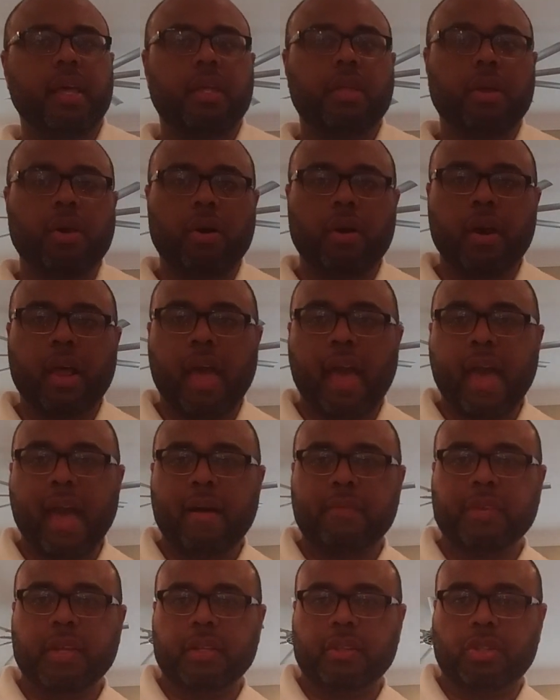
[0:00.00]
you only
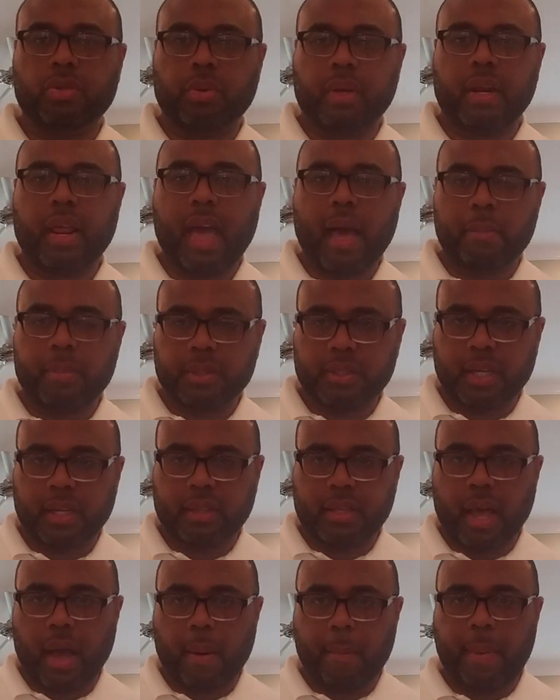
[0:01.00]
have the
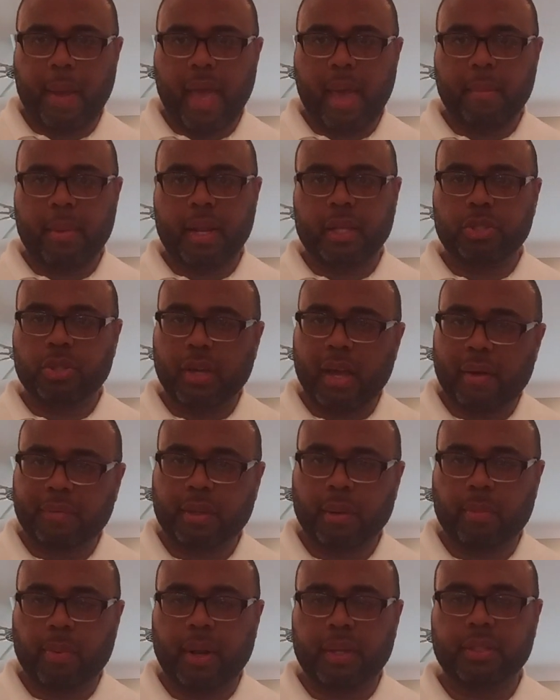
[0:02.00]
3.5% down payment that you have
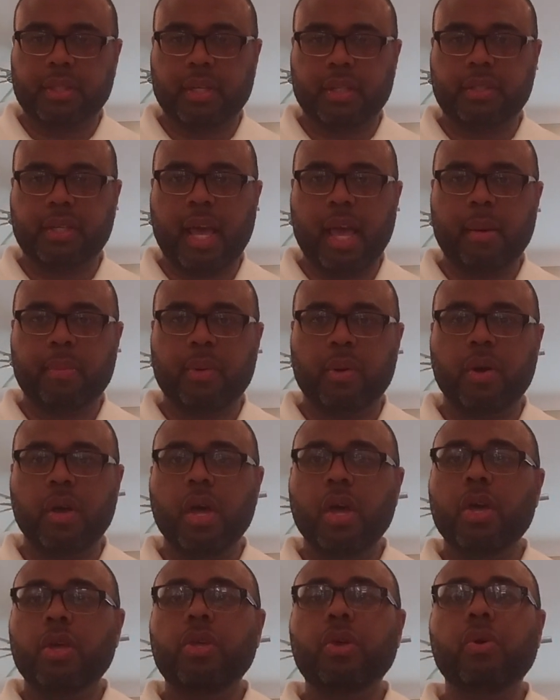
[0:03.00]
to bring to the table.
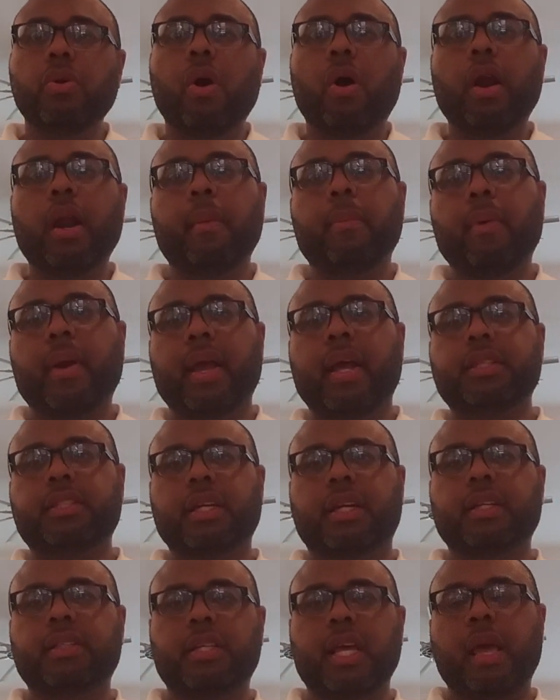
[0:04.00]
You only bring it
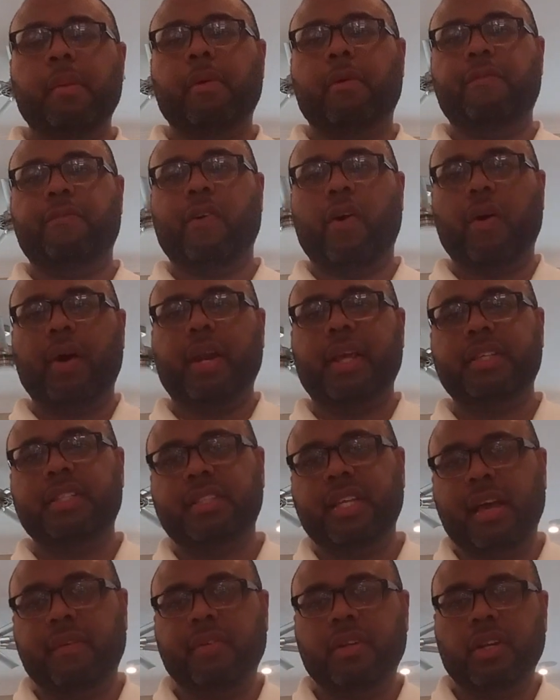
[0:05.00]
to the table
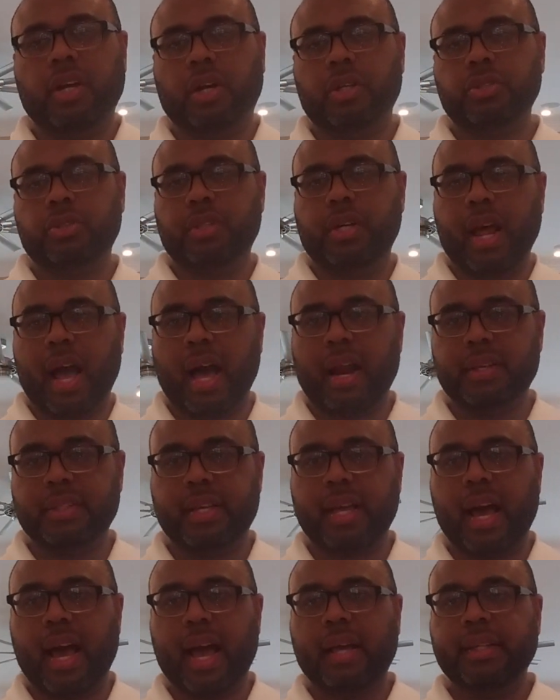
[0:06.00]
$4,700,
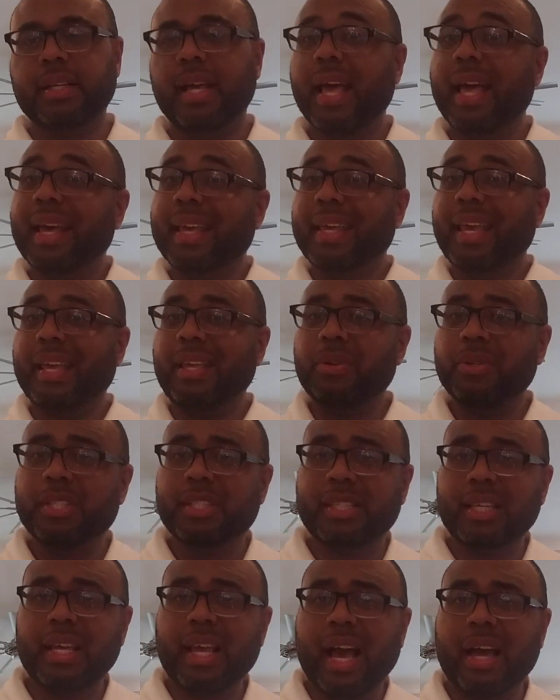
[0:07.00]
guys. Can you
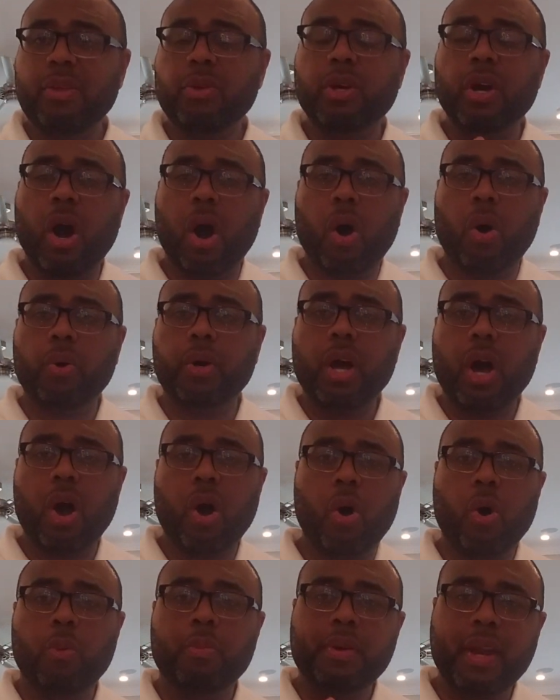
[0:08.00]
see how you can own a
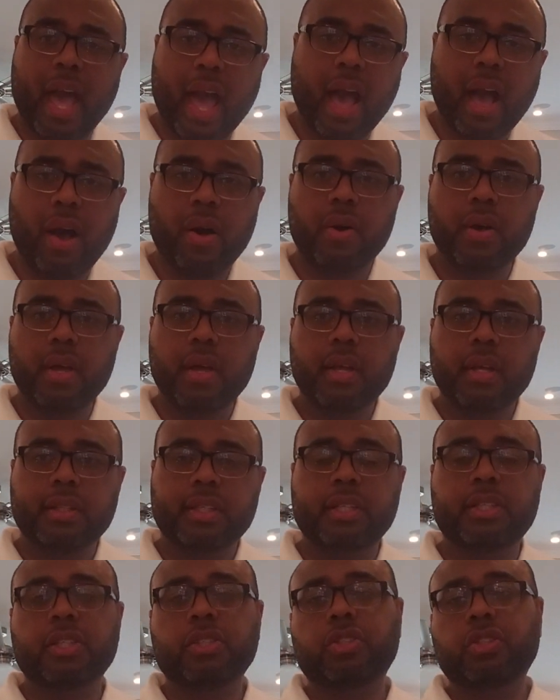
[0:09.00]
home now?
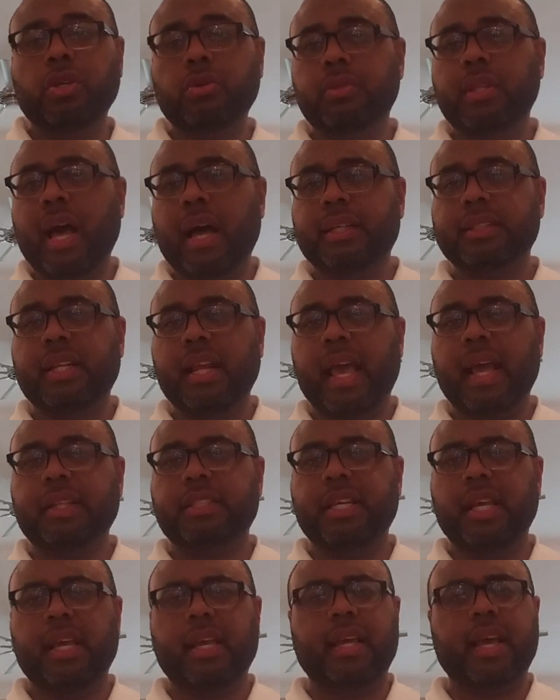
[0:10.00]
This is
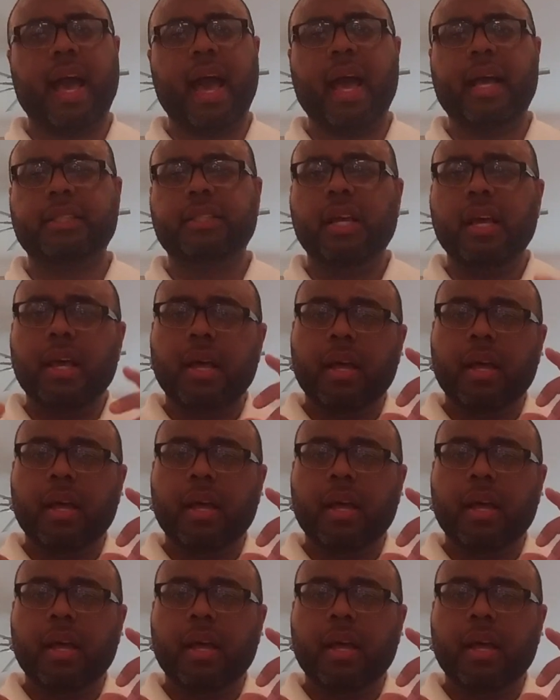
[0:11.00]
2018, guys.